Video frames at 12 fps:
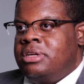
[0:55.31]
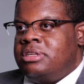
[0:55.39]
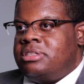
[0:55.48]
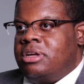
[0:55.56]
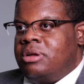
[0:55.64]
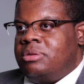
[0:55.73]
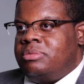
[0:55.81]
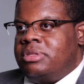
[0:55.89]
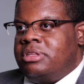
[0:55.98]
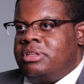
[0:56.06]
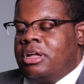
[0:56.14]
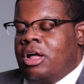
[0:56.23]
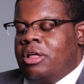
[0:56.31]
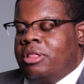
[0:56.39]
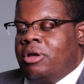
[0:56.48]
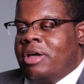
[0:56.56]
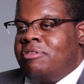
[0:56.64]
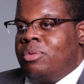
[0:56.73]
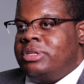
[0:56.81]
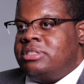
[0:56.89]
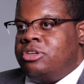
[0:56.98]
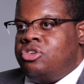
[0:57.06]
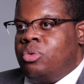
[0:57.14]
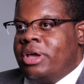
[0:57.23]
So although everyone's
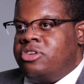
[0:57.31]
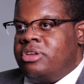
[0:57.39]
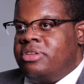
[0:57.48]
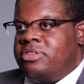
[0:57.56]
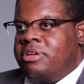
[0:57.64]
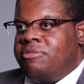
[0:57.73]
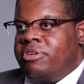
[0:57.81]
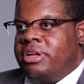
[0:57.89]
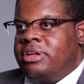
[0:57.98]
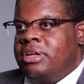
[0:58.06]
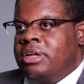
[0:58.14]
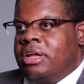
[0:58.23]
situation is different,